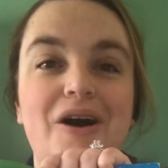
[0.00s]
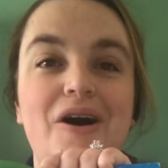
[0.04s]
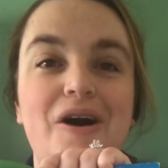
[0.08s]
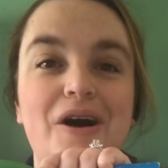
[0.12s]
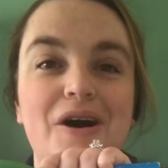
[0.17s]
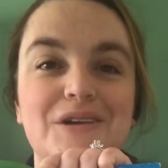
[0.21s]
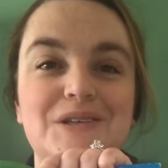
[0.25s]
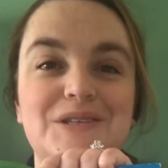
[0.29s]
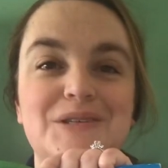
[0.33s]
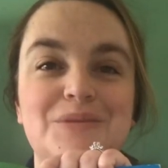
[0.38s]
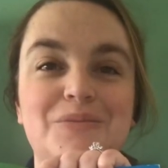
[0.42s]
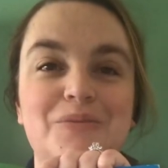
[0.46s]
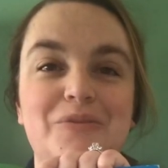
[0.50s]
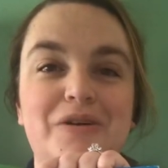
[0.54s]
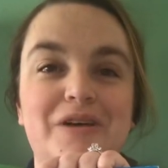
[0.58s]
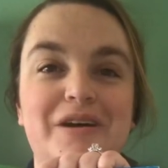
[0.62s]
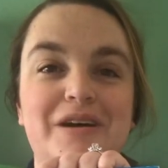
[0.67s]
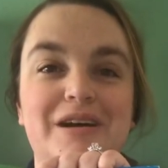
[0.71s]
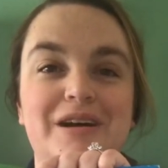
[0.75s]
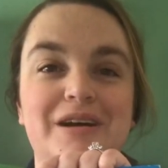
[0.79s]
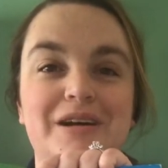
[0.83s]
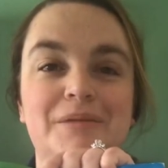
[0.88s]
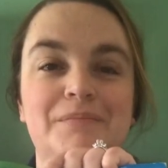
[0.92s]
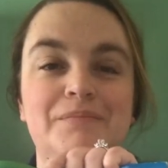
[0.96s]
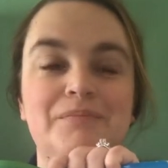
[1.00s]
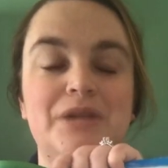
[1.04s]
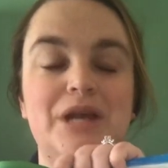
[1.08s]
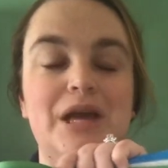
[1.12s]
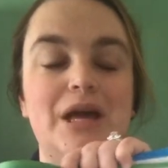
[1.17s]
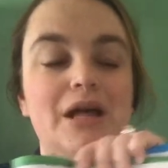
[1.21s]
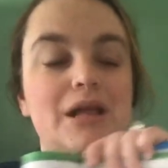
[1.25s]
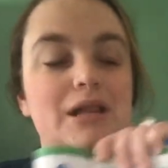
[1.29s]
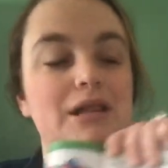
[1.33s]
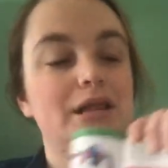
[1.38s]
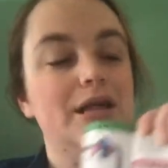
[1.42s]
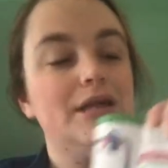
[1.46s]
Awesome work.
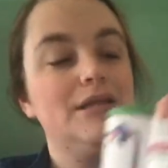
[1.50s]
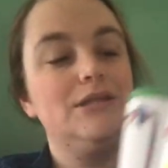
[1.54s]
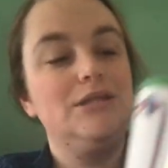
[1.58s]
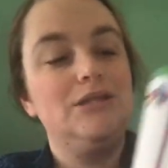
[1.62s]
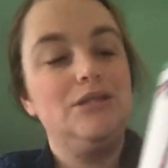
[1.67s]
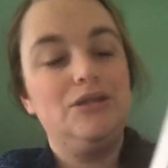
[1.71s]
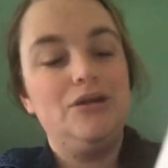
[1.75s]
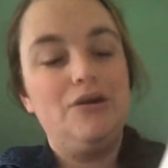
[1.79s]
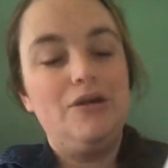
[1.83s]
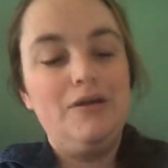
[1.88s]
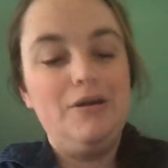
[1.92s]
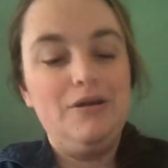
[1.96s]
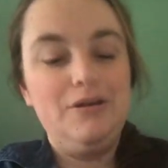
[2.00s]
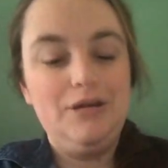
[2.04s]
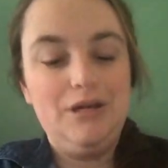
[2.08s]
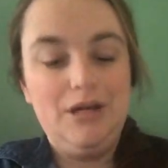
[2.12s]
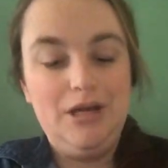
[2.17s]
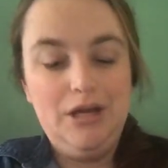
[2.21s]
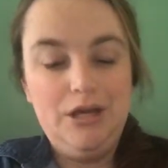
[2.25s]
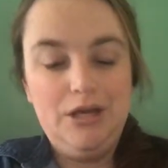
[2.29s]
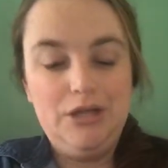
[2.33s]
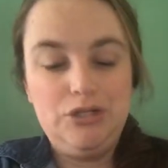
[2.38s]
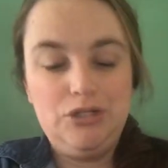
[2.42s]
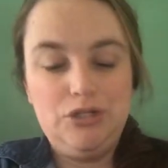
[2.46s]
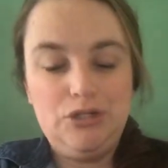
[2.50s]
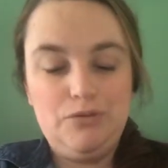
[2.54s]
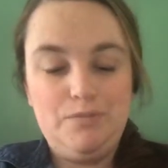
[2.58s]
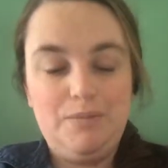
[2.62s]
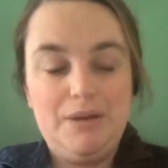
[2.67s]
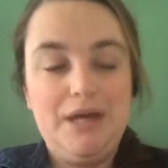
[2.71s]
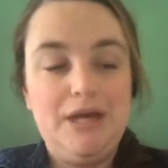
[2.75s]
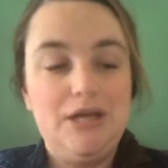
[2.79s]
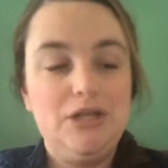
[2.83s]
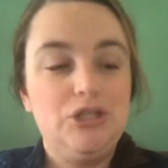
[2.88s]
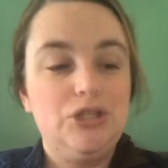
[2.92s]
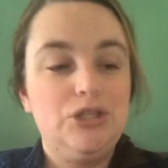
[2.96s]
Let's turn to
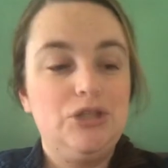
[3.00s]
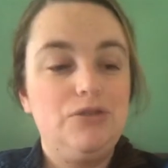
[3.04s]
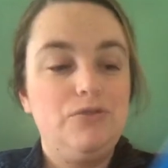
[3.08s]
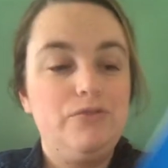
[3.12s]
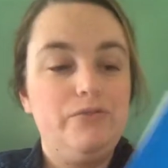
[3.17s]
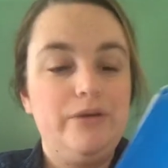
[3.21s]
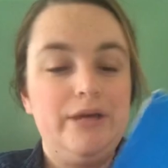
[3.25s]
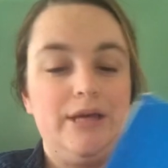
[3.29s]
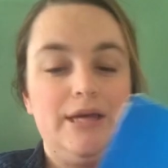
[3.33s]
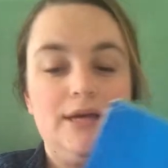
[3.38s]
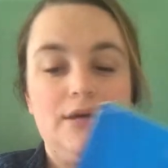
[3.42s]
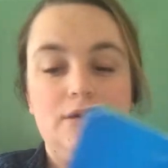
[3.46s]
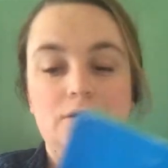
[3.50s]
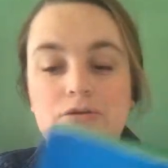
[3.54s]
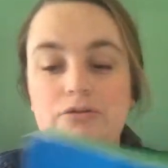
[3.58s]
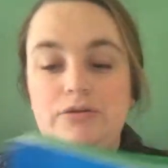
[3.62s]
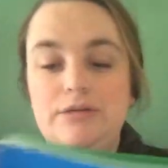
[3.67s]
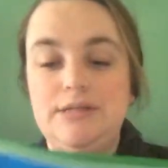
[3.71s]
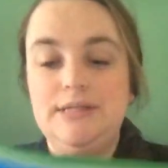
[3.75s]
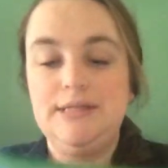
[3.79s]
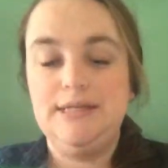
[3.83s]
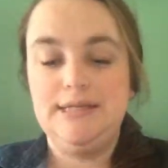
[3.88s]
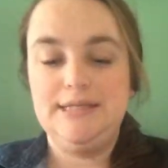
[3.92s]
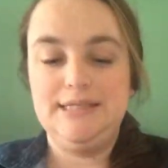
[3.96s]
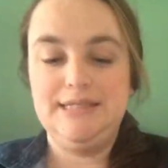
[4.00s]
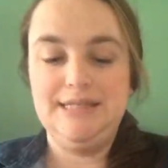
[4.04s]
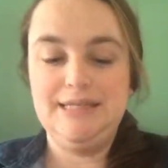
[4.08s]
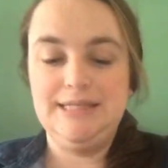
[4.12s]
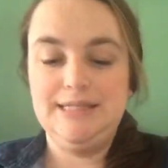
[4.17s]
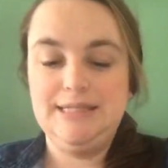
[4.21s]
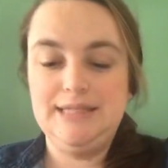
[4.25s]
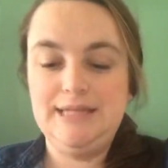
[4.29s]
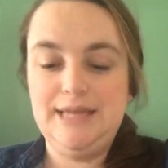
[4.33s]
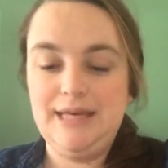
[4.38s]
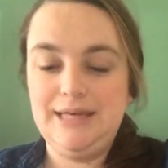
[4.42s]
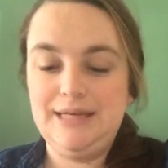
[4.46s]
page
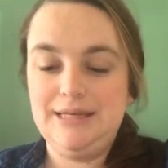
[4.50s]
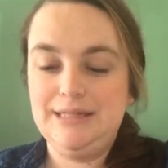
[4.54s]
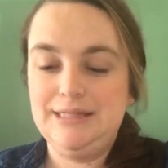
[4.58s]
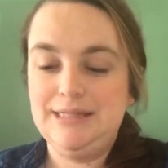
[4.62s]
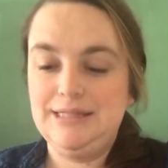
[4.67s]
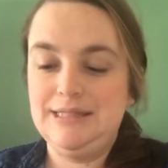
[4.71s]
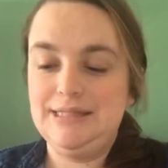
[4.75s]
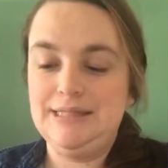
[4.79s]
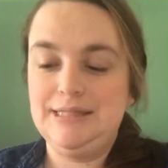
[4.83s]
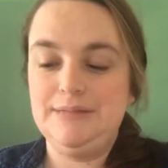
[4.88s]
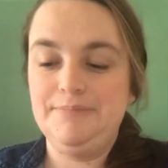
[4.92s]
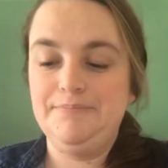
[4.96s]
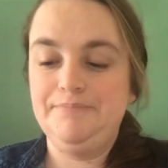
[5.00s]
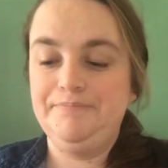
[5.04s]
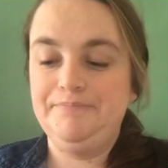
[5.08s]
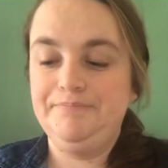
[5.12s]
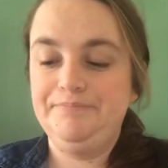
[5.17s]
366.